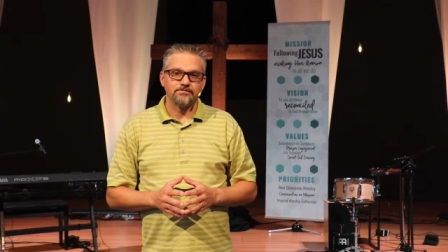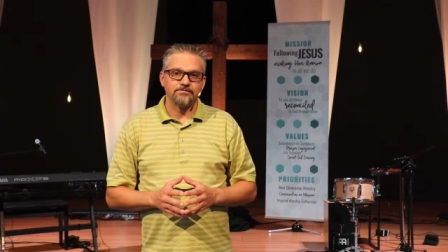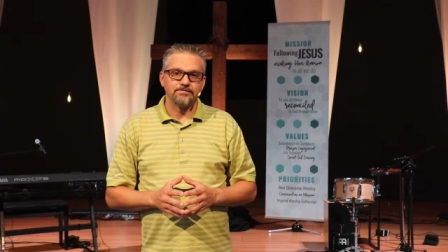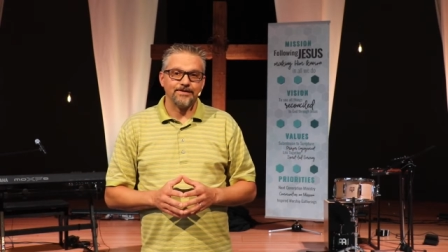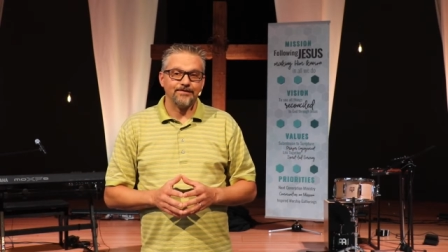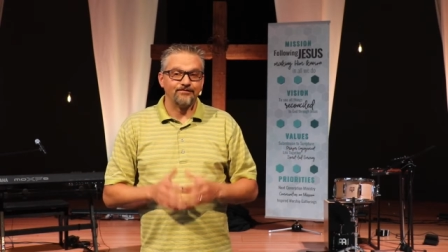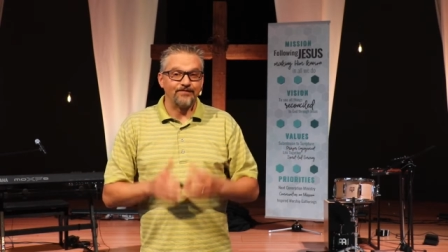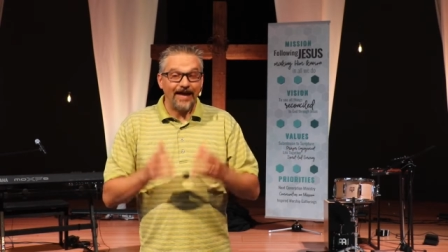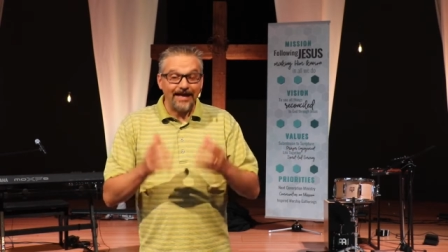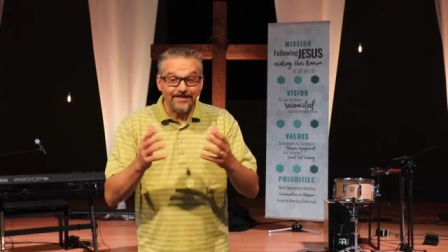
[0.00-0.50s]

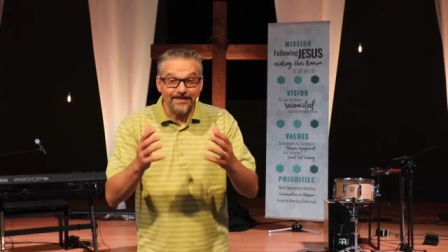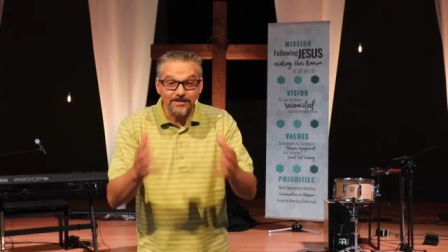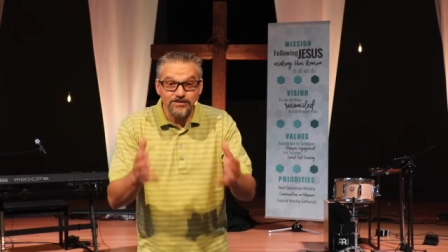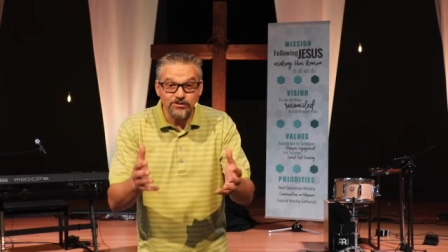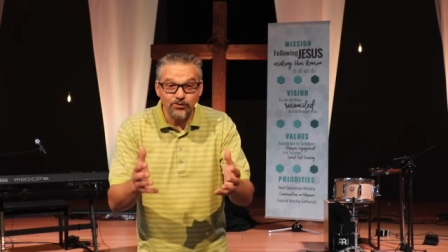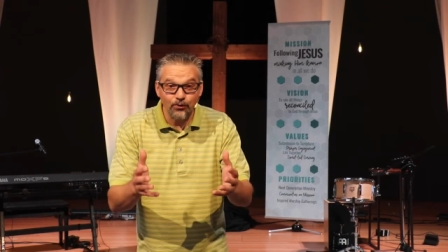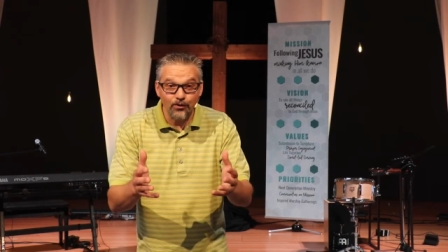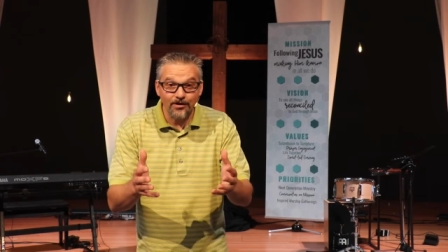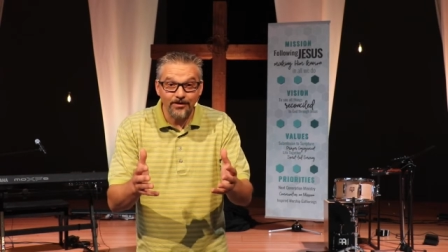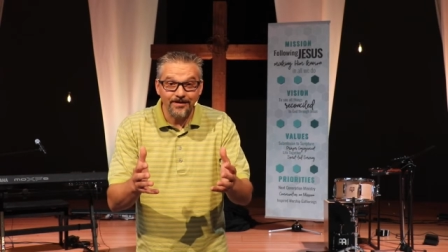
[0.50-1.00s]
If that
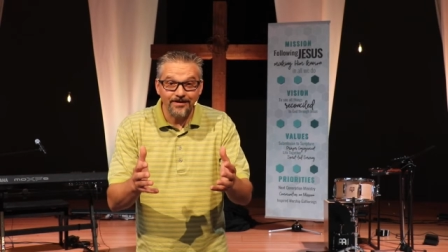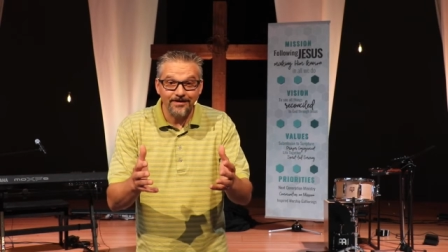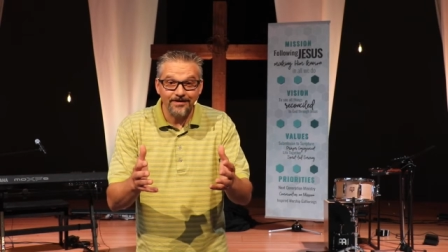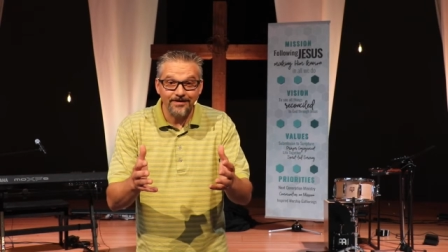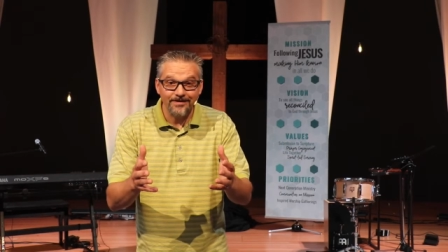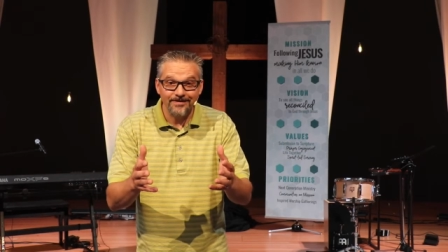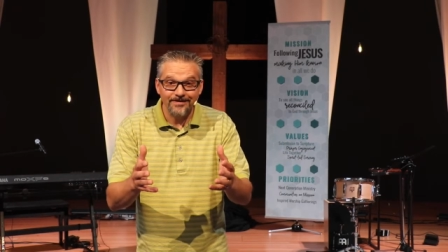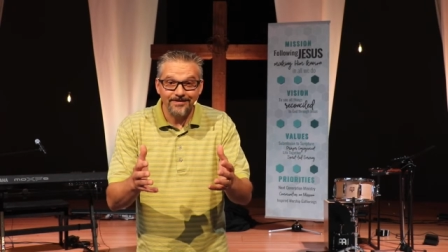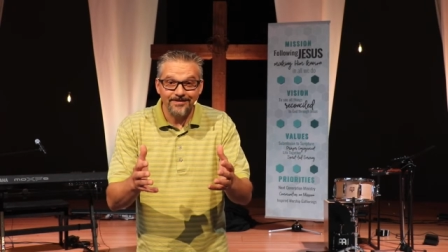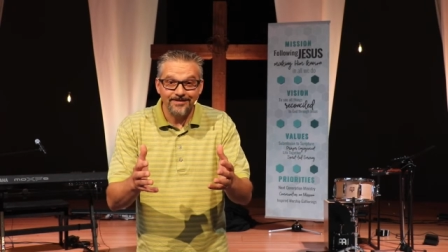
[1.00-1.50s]
doesn't work,
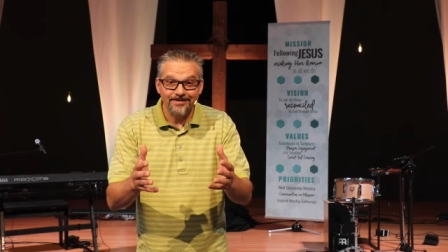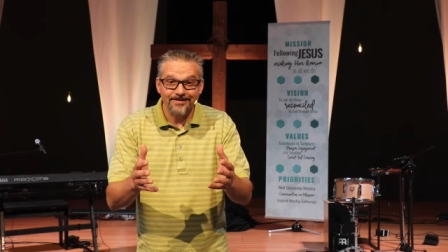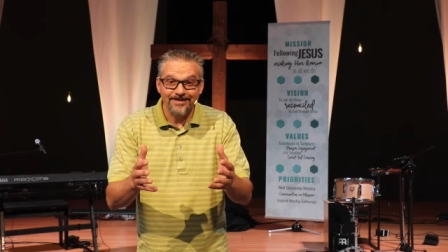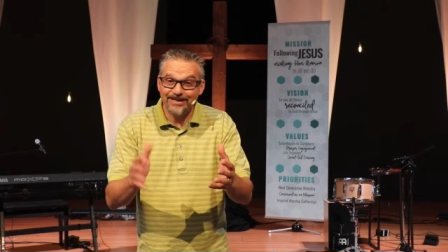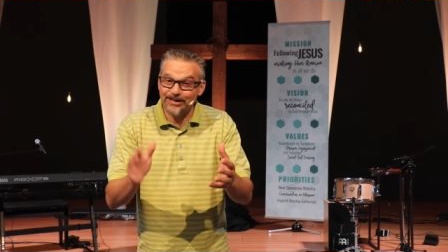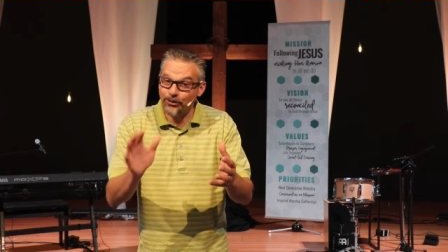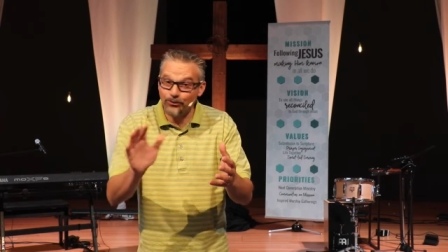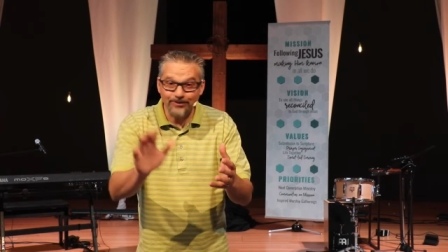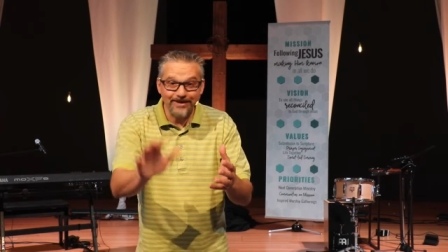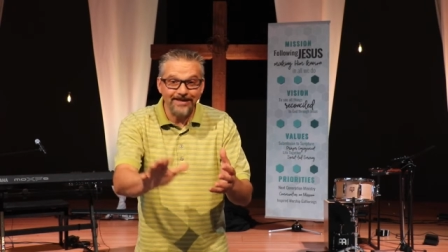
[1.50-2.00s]
you
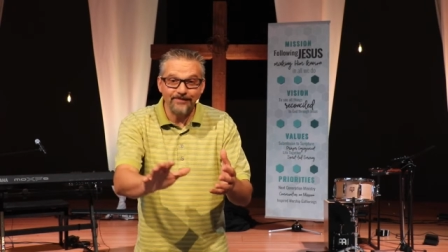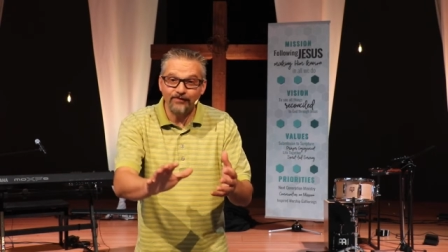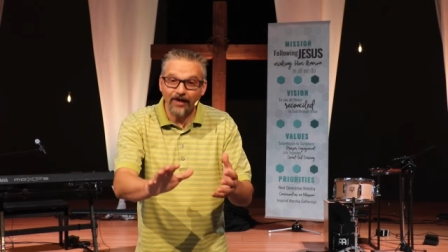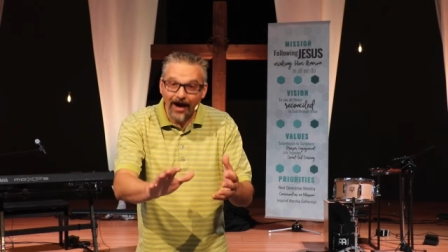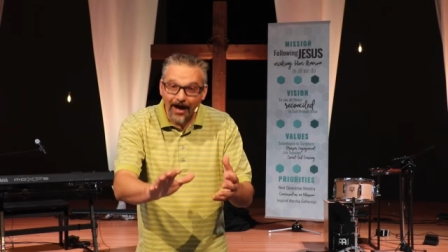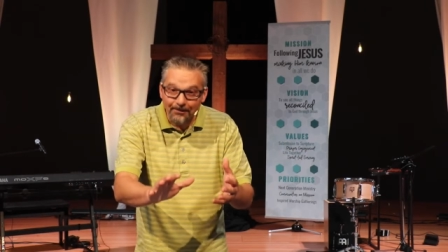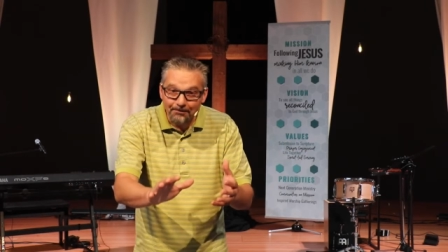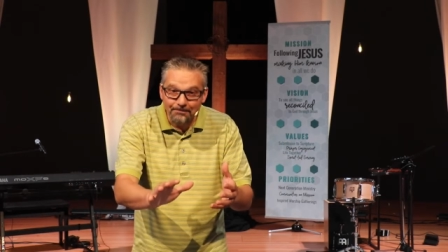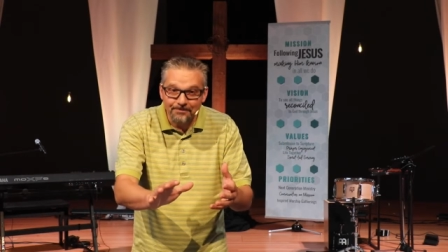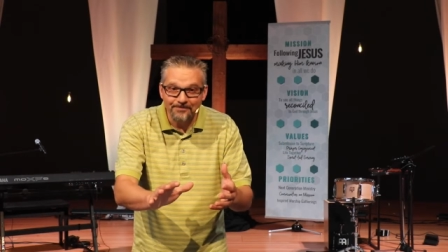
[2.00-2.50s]
don't give
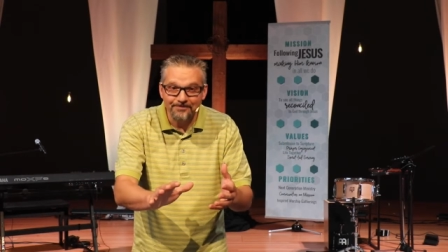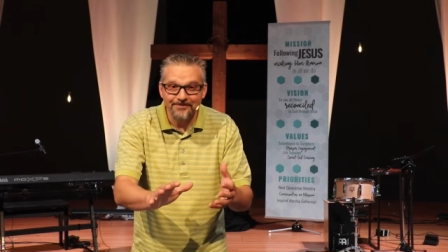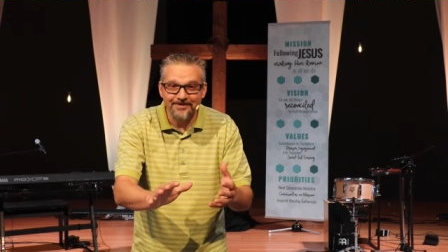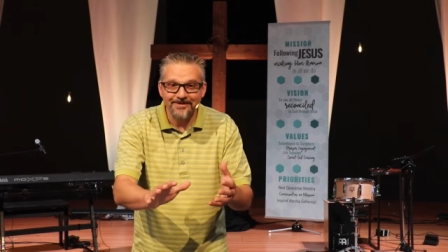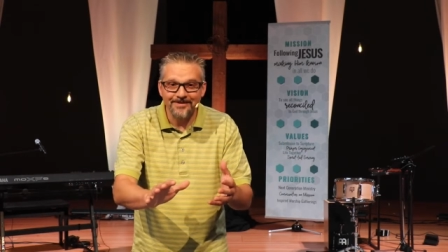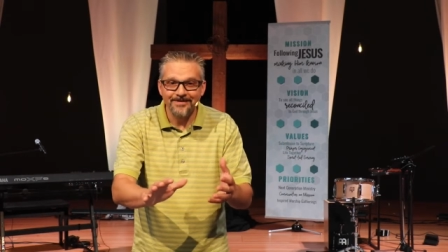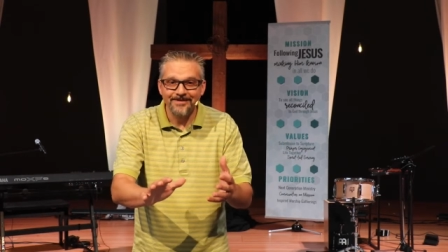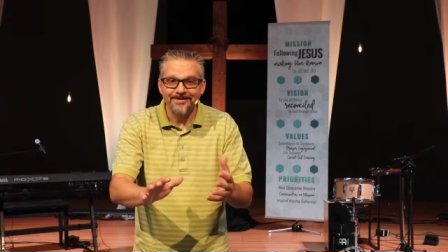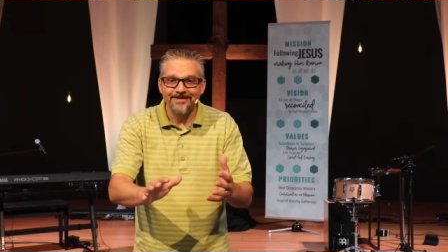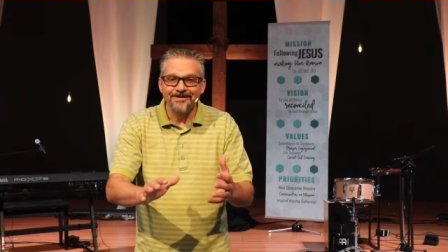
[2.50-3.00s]
up.
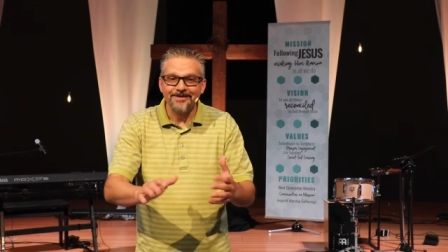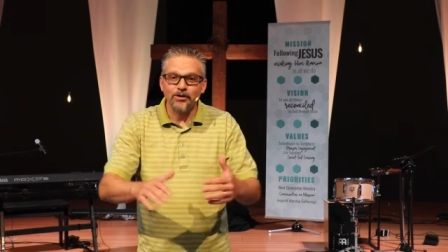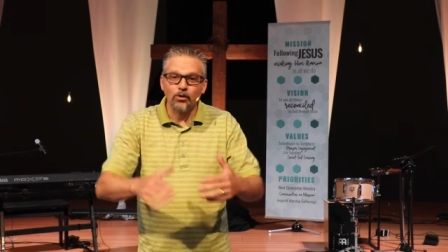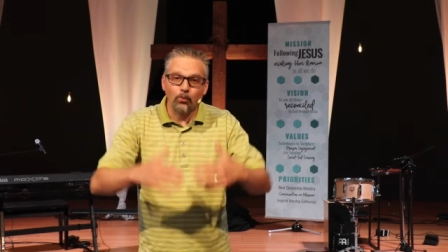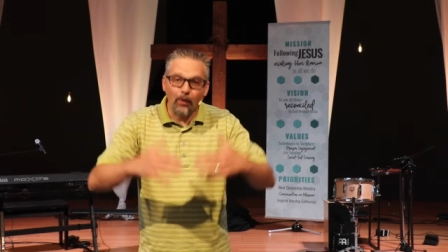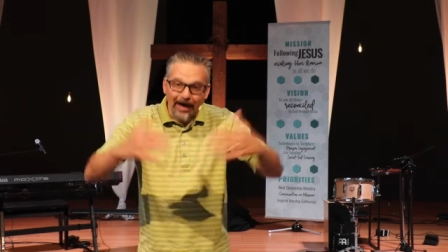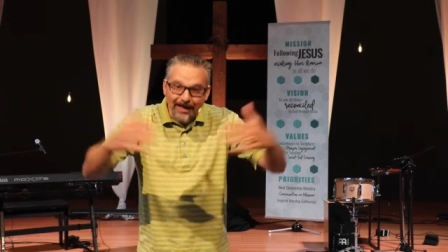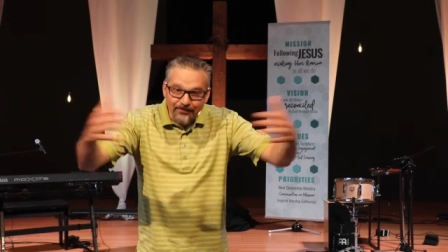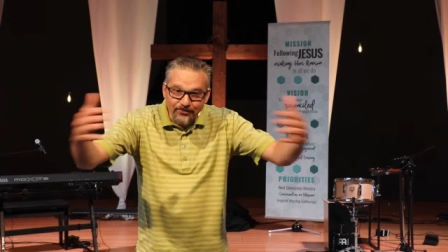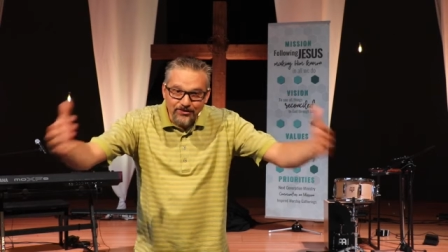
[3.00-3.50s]
You
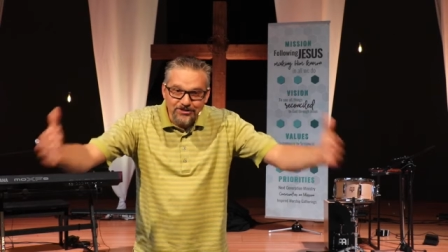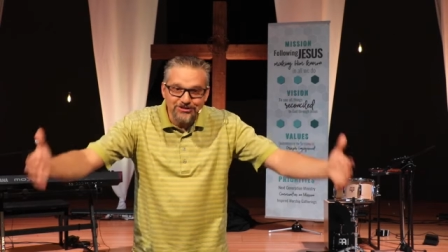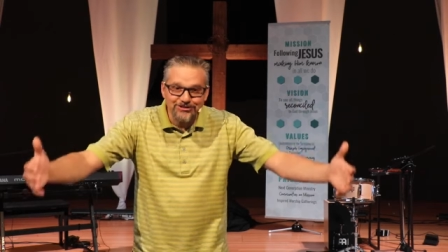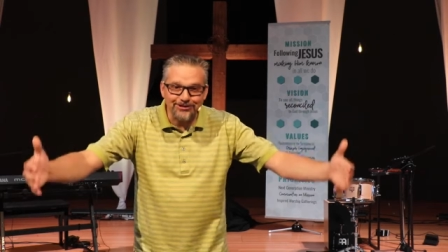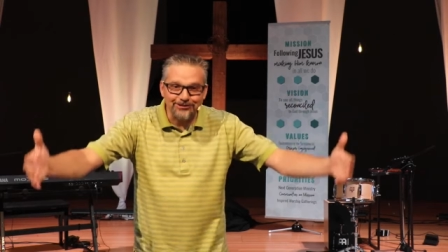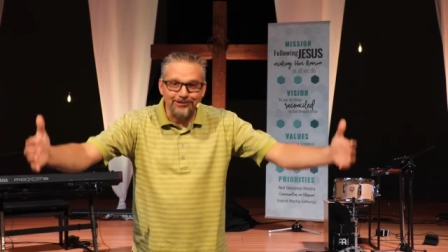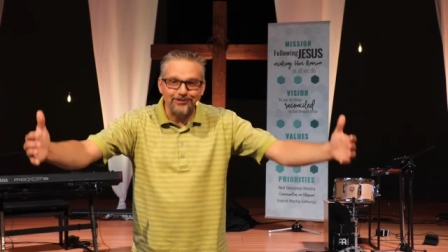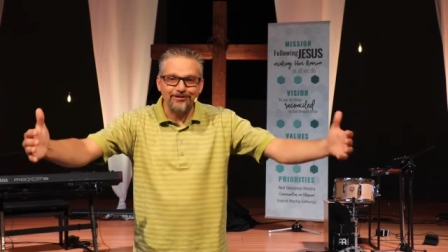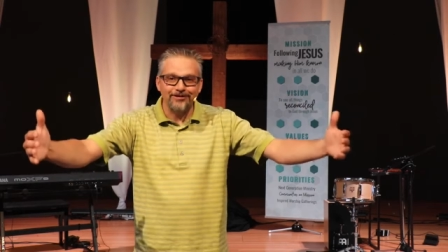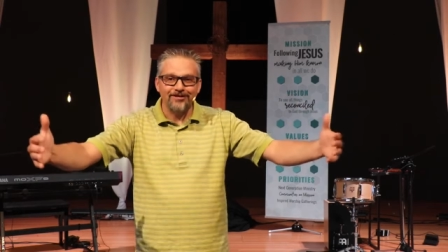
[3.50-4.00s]
widen the
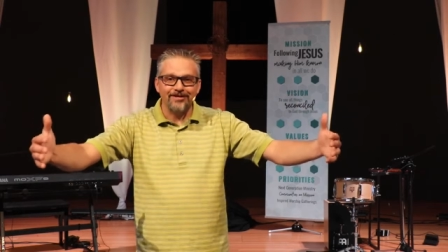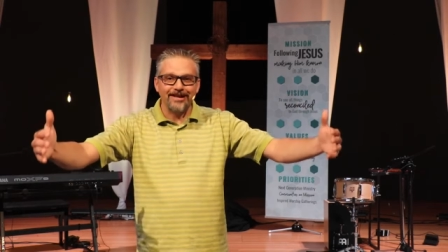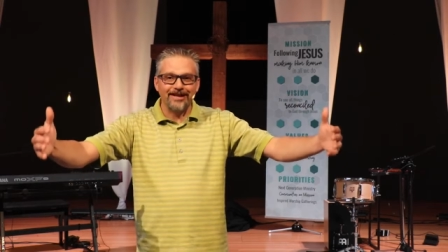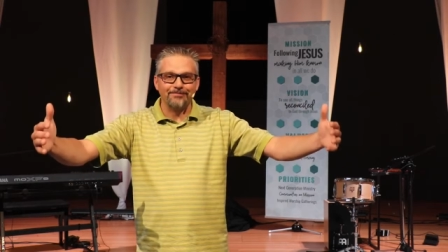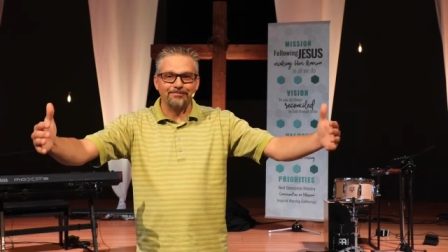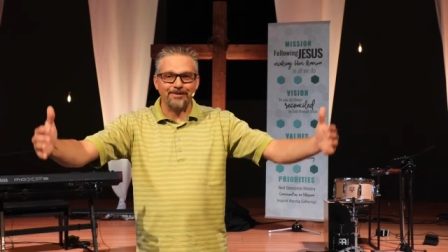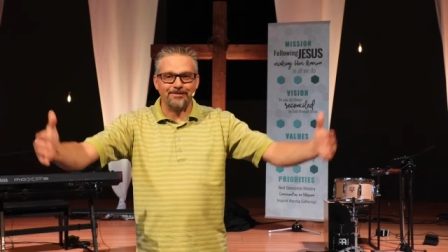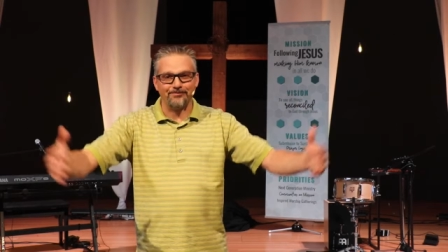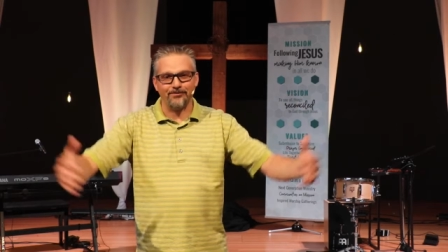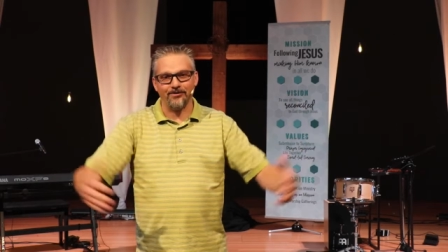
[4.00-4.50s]
circle a little
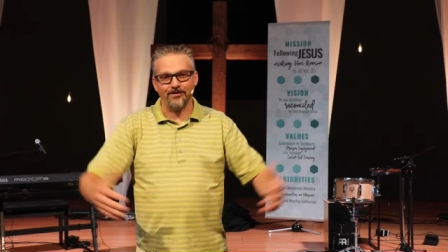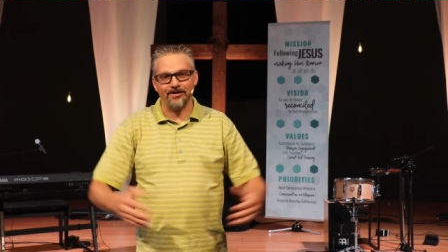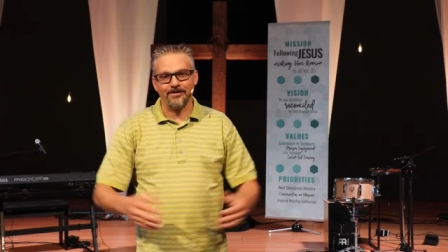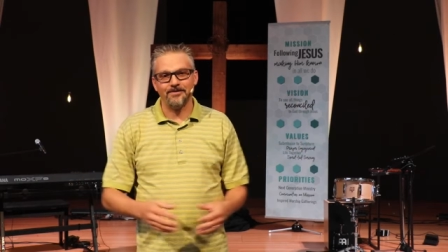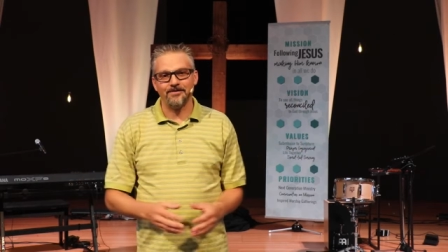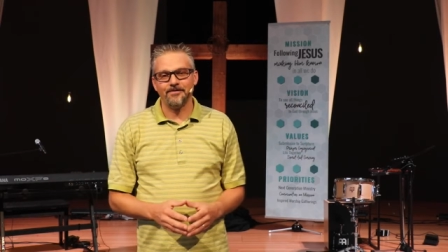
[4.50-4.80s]
bit more.